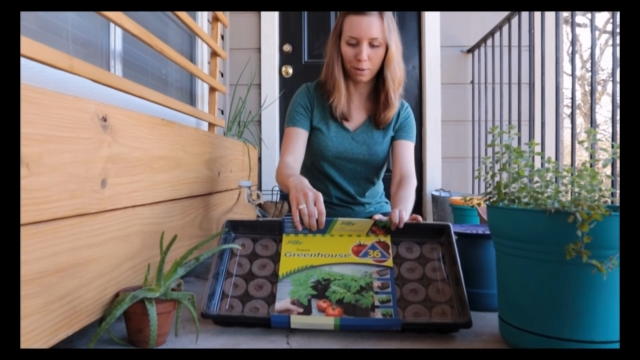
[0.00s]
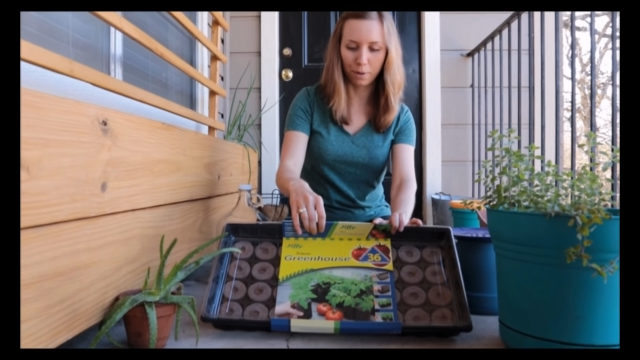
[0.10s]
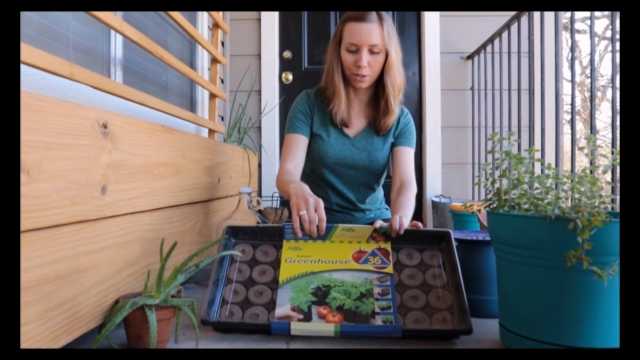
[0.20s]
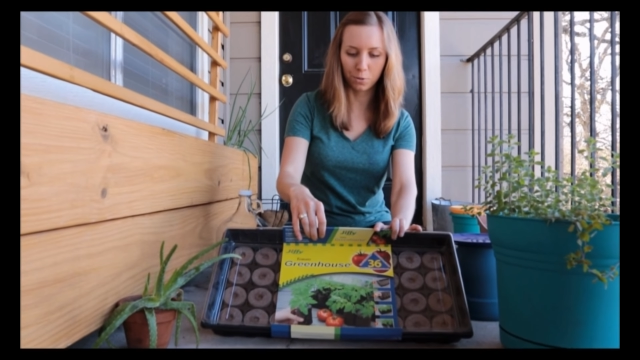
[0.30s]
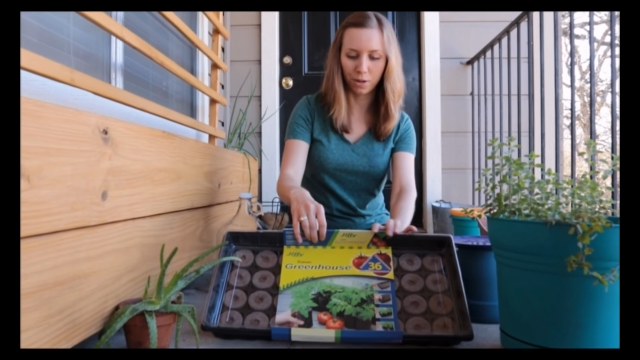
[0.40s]
I
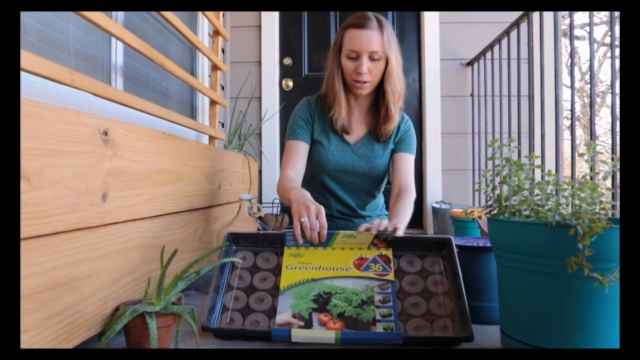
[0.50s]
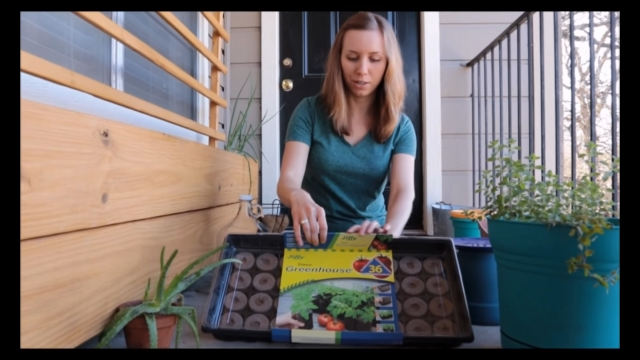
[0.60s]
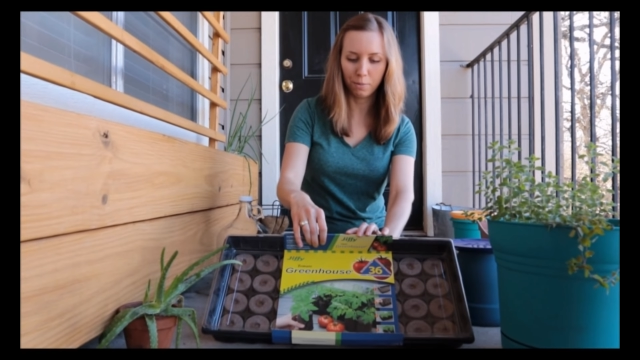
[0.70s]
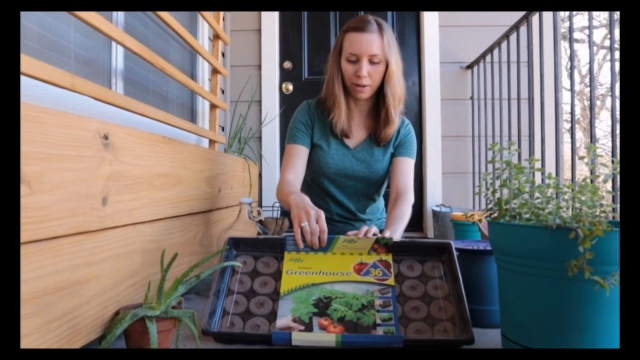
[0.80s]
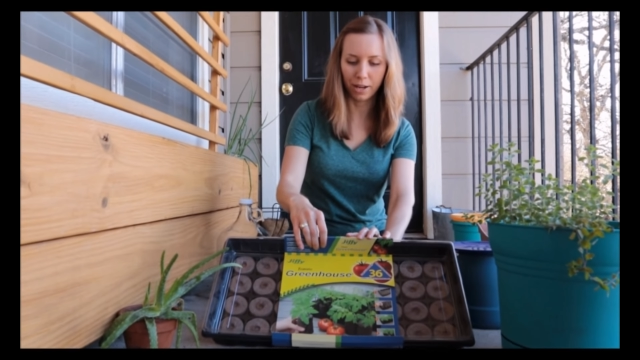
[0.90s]
just read it on
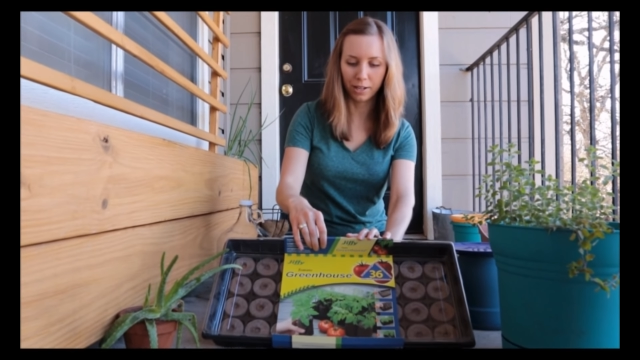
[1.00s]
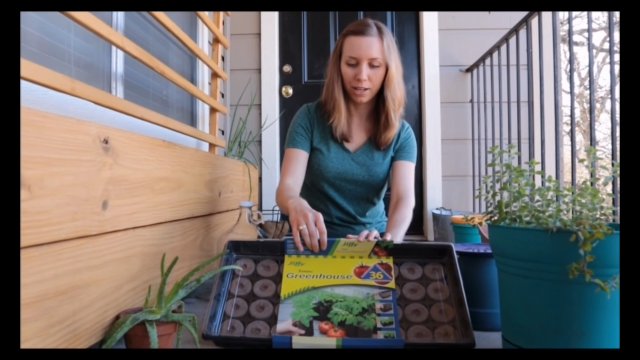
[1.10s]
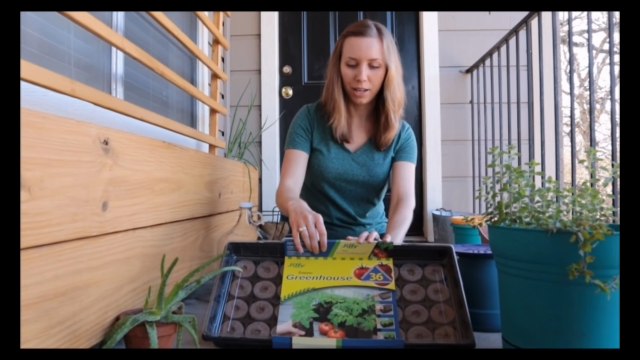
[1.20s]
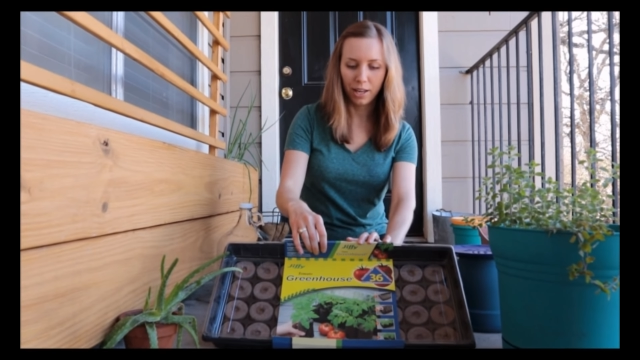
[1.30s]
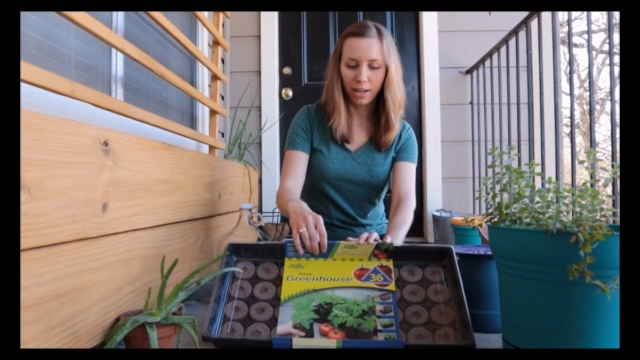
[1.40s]
the back.
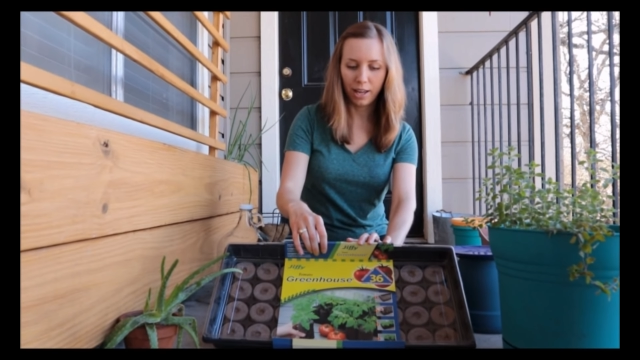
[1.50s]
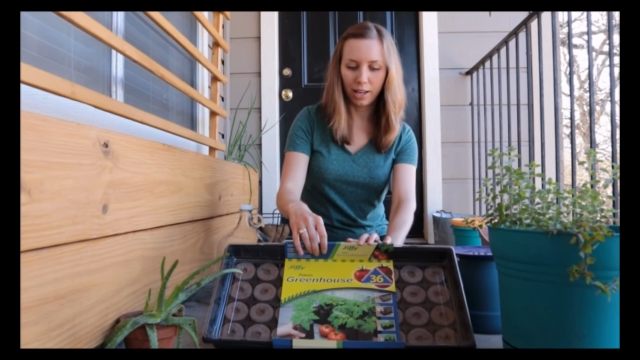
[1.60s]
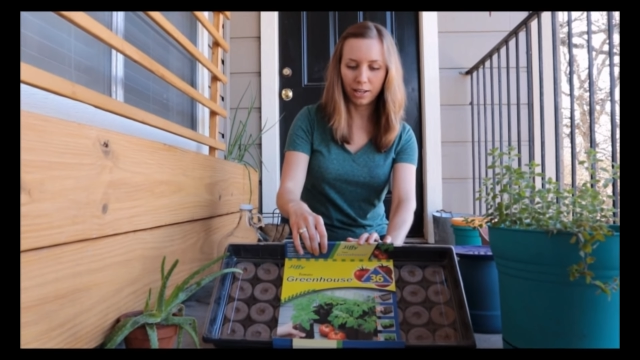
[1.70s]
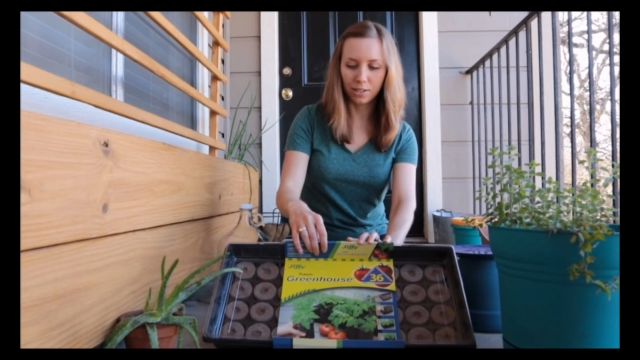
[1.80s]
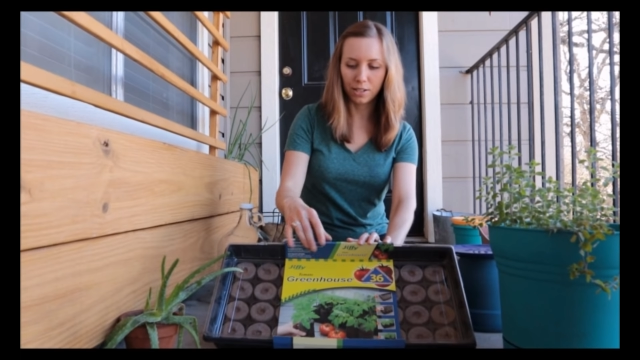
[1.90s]

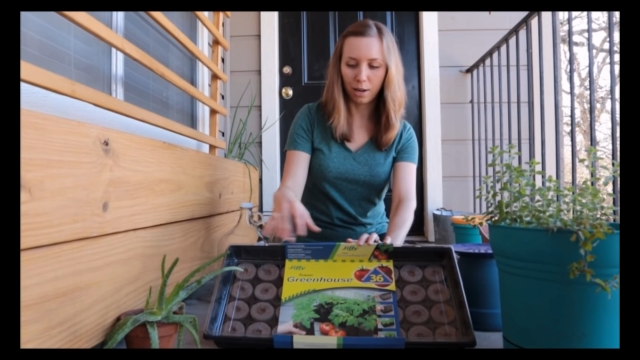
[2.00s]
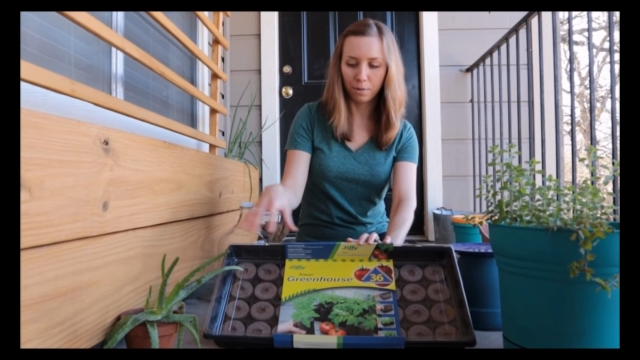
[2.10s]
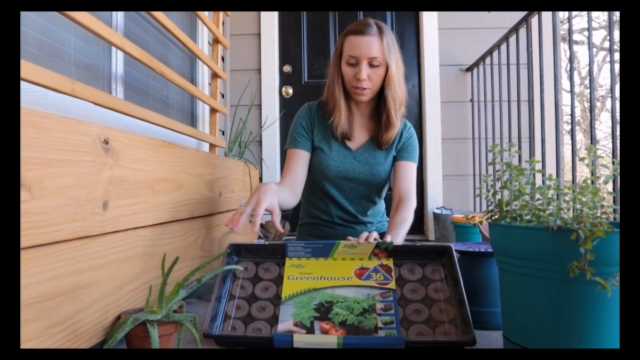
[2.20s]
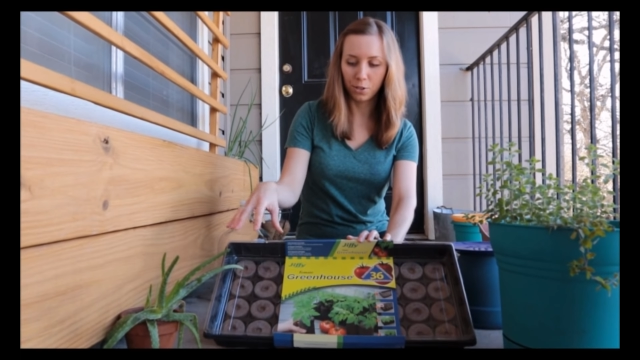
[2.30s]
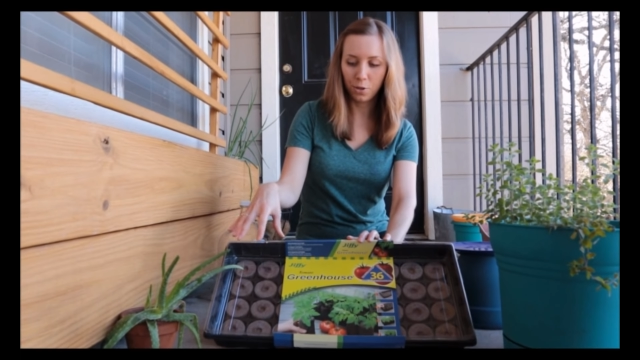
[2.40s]
And I'm going
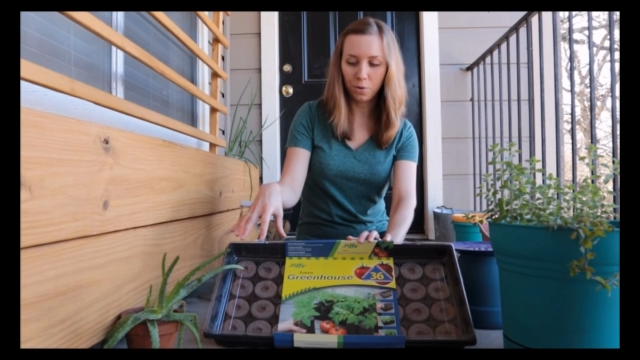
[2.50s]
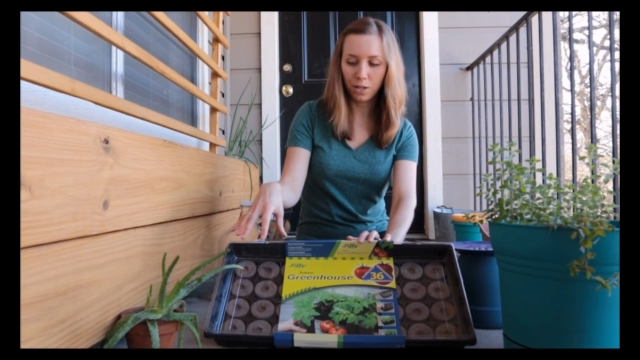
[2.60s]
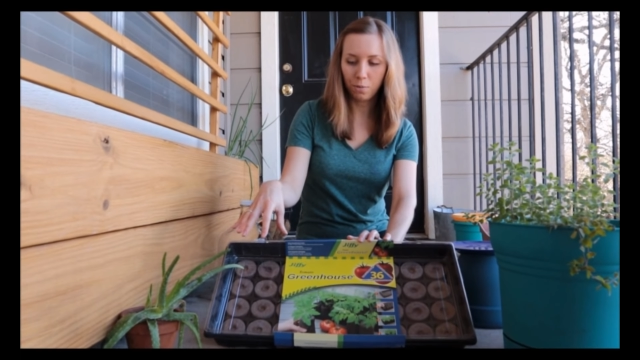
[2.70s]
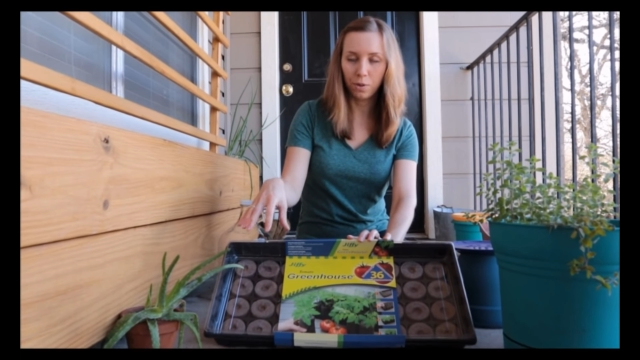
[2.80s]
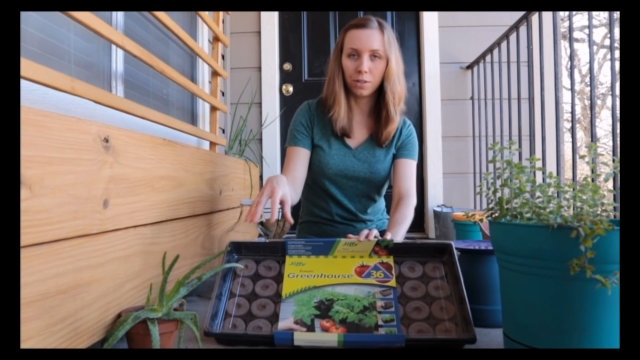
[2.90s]
to soak
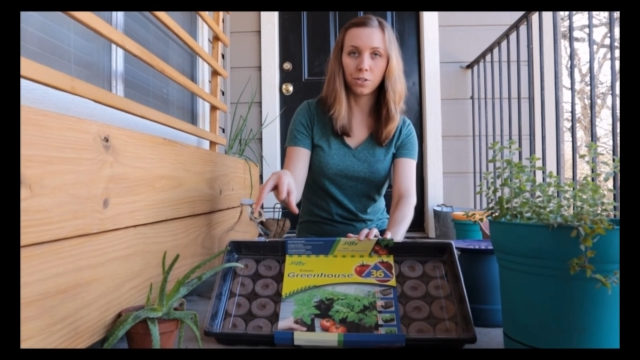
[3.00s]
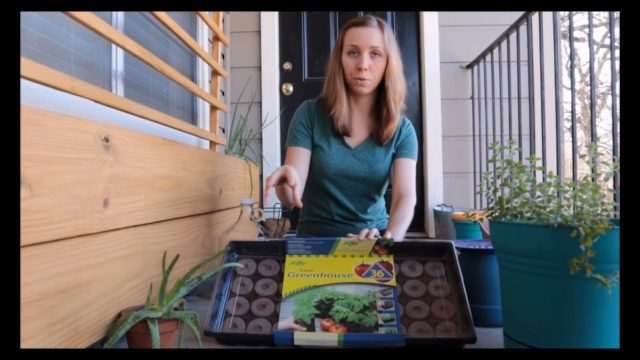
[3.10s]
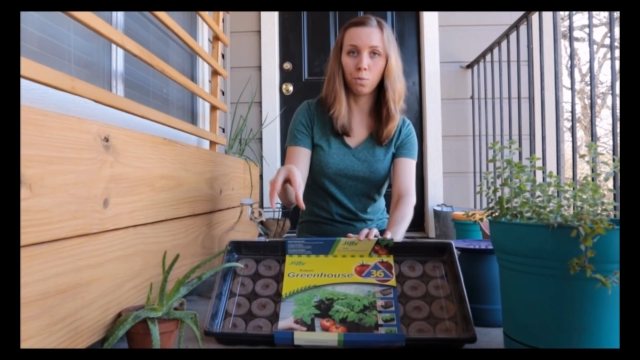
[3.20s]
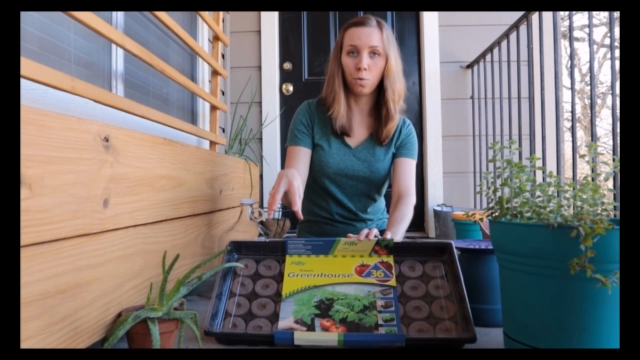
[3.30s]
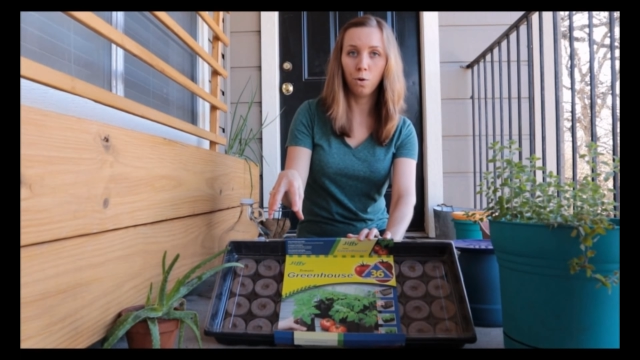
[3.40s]
it with
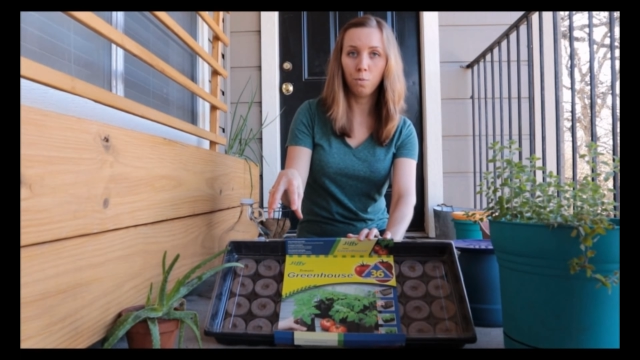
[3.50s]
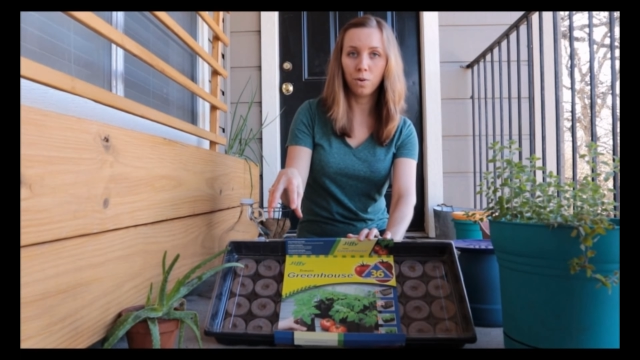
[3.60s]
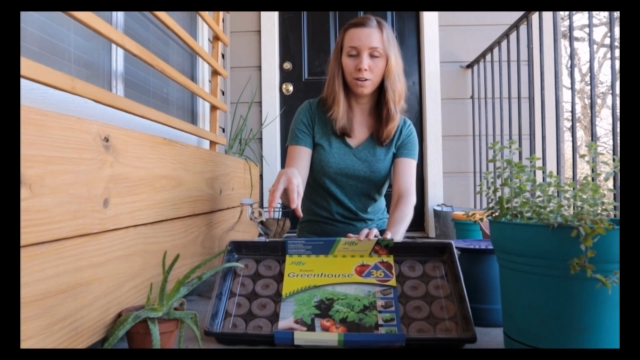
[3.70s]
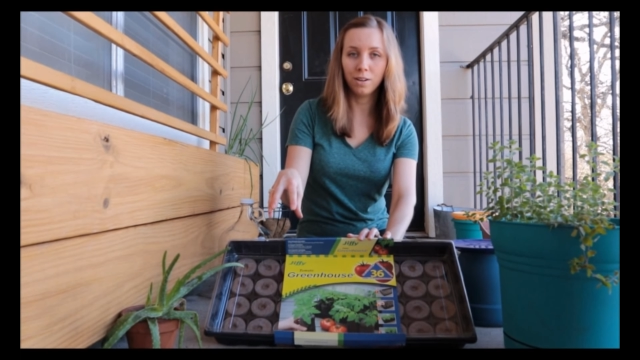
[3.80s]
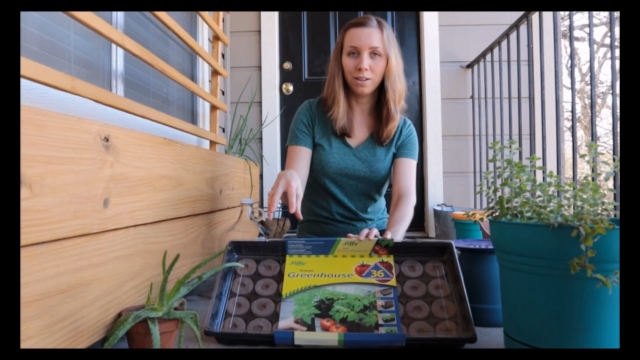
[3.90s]
some warm
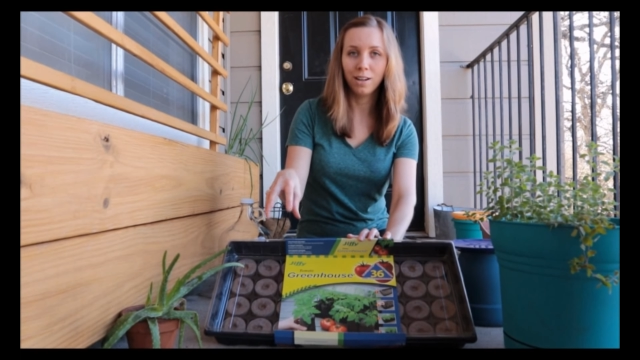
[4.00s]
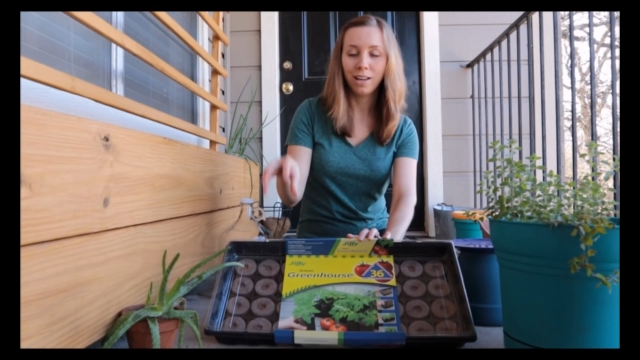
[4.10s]
water,